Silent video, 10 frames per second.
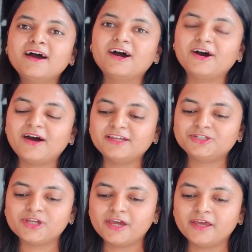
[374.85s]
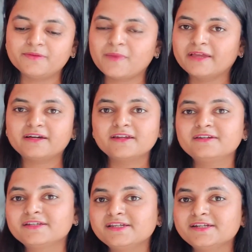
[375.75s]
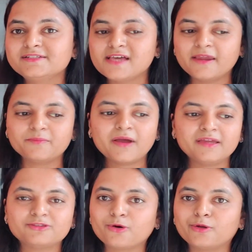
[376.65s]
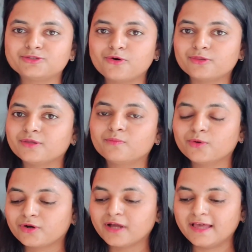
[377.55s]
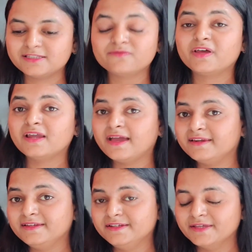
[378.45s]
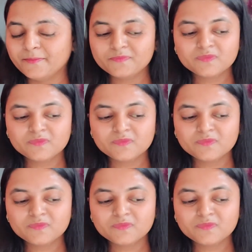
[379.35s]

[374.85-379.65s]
I share my current reads and my thoughts on the book as and when I read them.